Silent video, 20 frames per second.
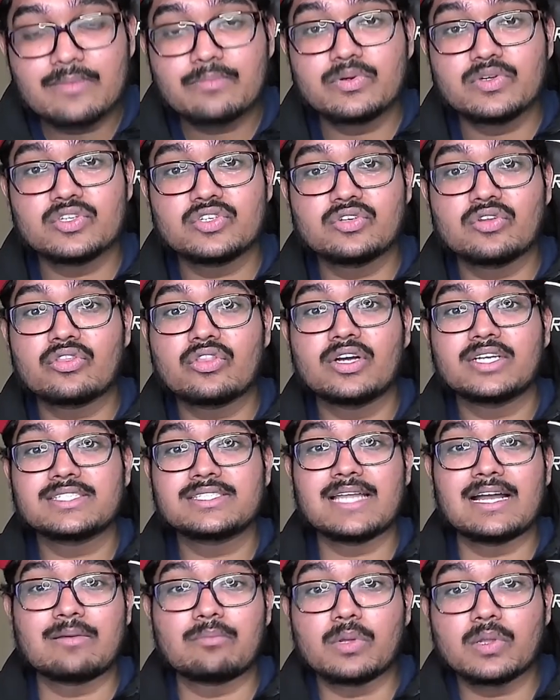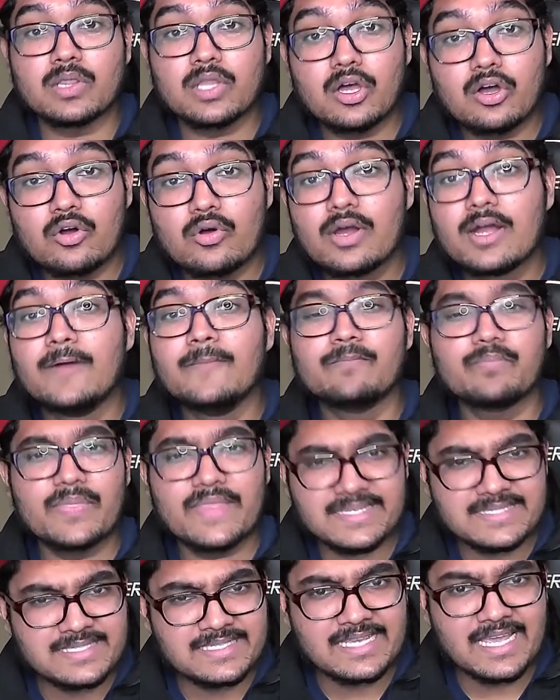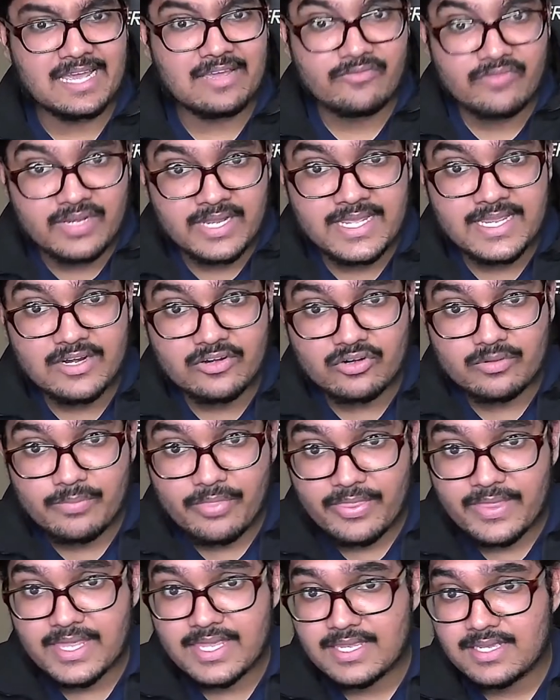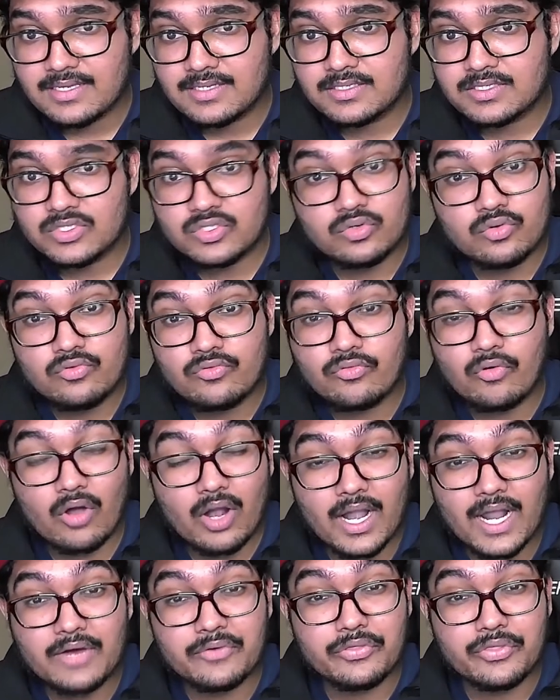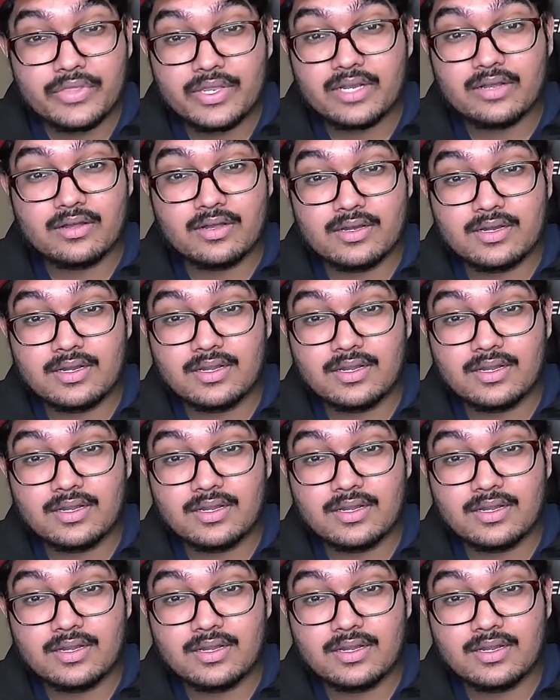Put your thoughts down below is the Evan Engram thing too far out there?